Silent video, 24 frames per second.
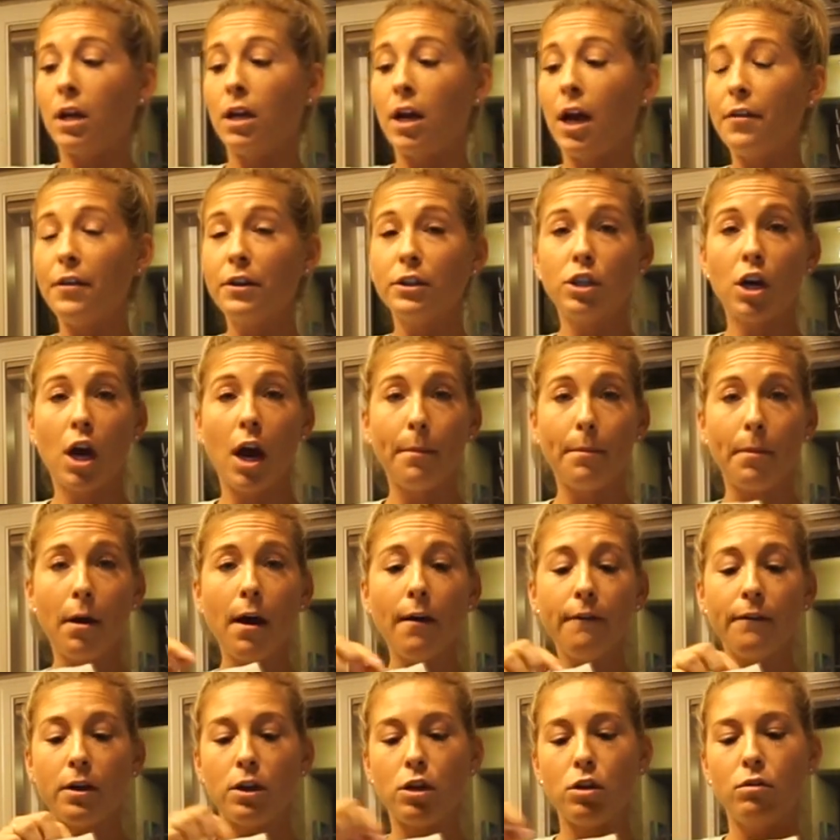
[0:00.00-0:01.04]
cut the top
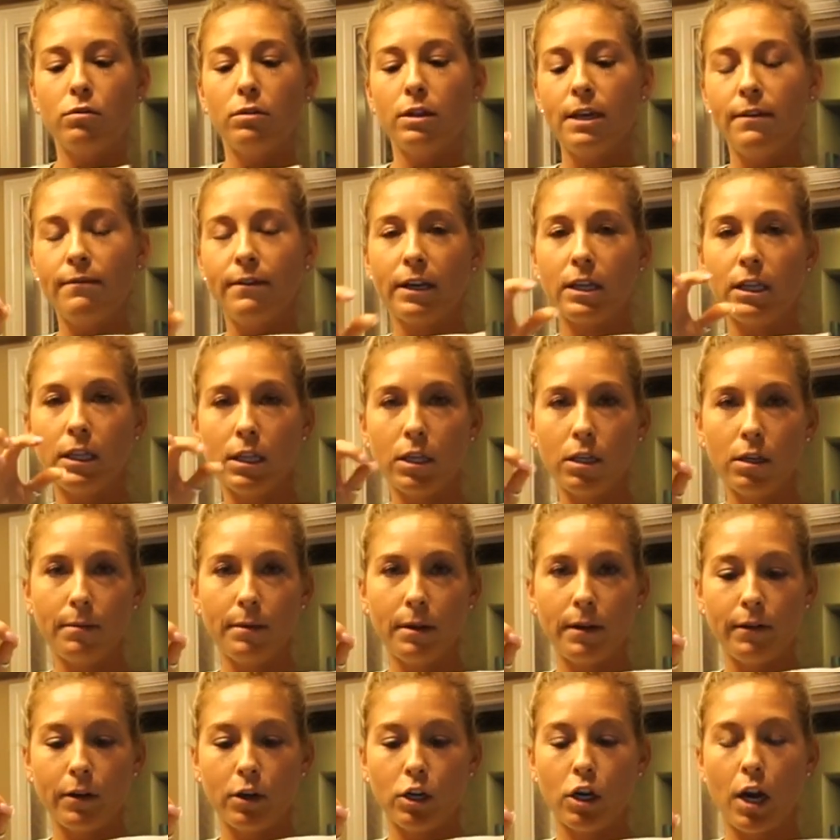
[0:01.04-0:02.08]
off and you leave like a little
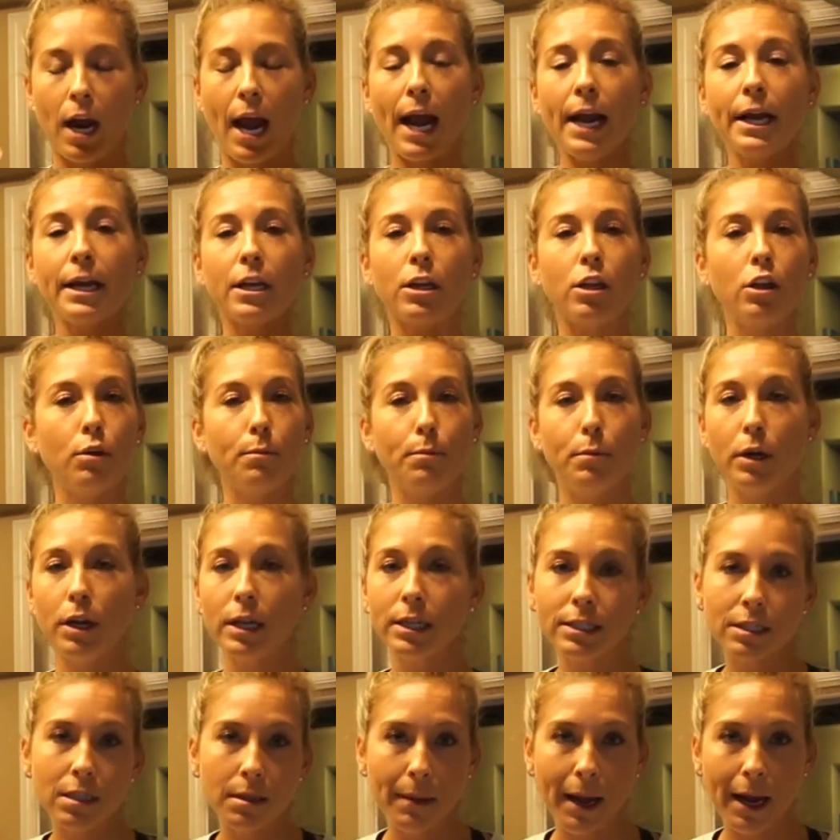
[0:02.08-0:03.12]
bit of a crack, and you put
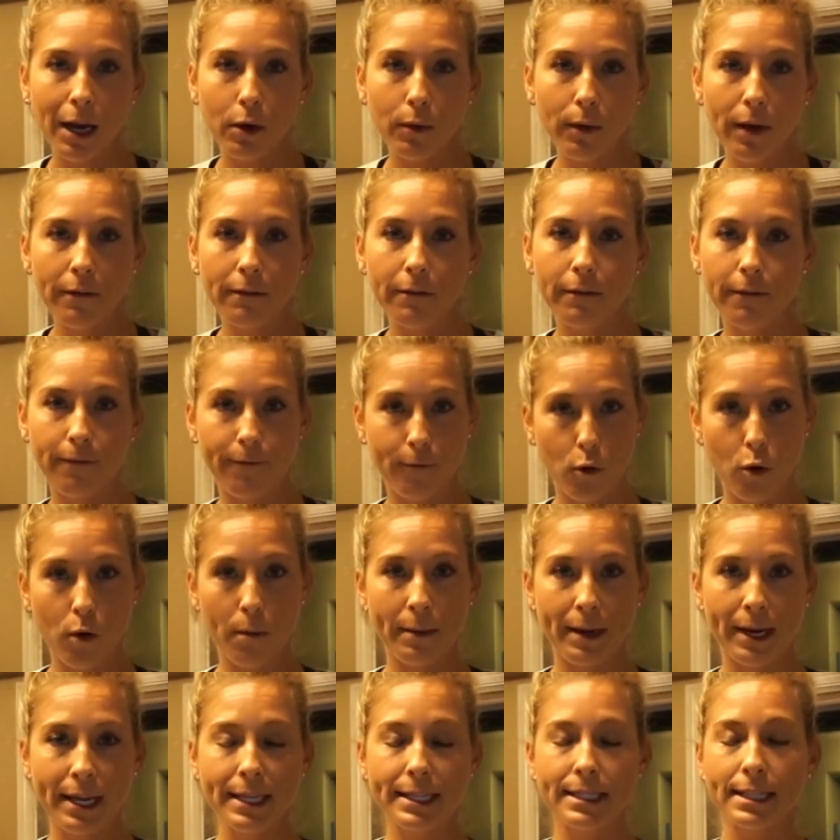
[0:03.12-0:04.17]
it into the microwave for
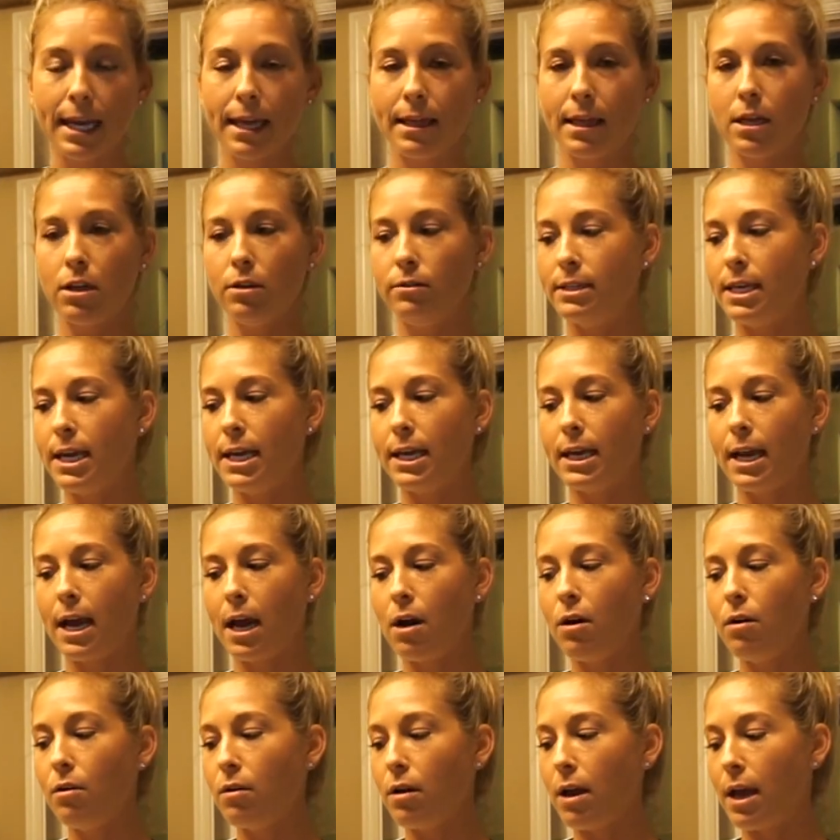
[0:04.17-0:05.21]
4 minutes, and then you take it
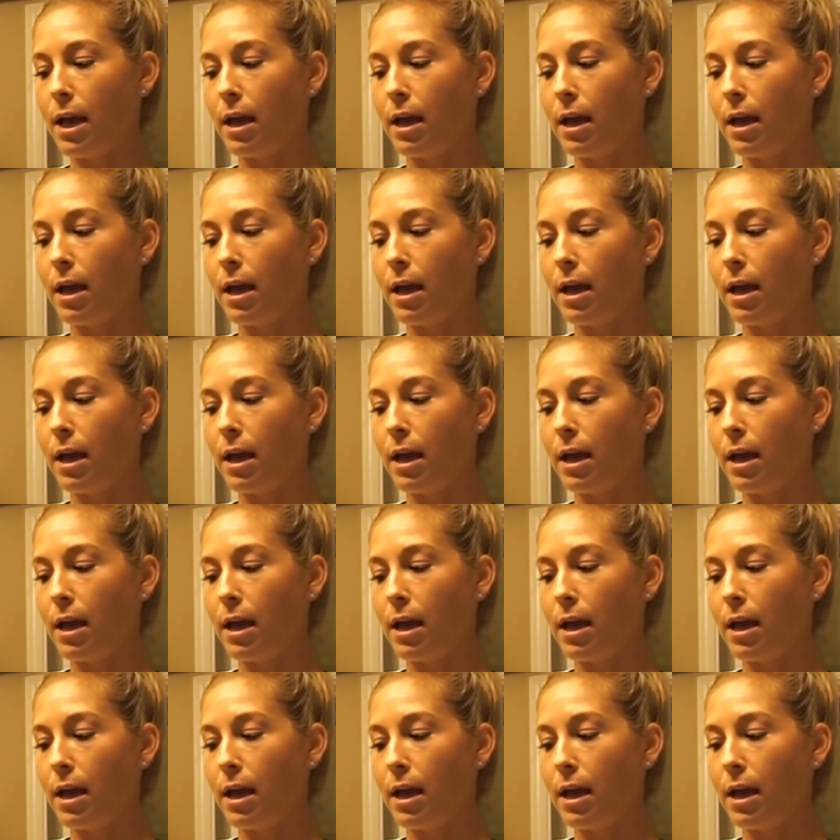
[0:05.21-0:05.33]
out